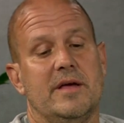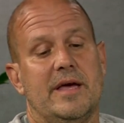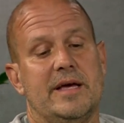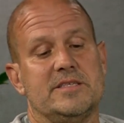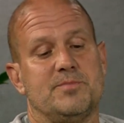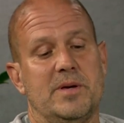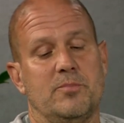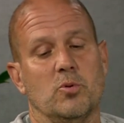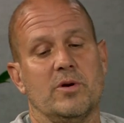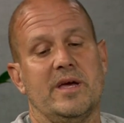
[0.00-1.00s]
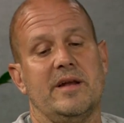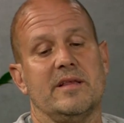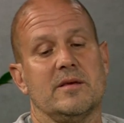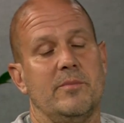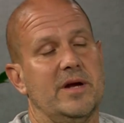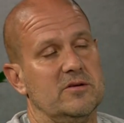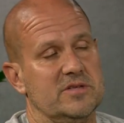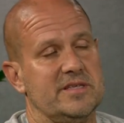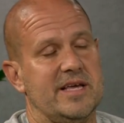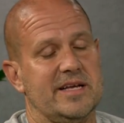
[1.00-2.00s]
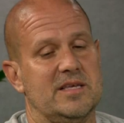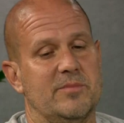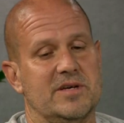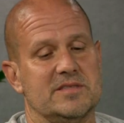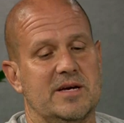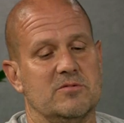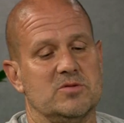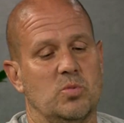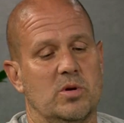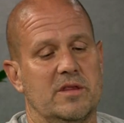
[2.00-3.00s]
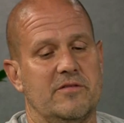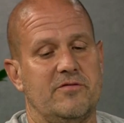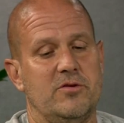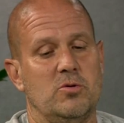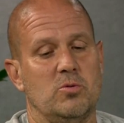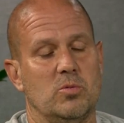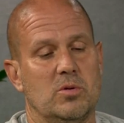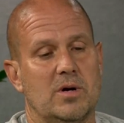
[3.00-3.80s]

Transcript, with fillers: is people were getting into metal detecting because that was one of the few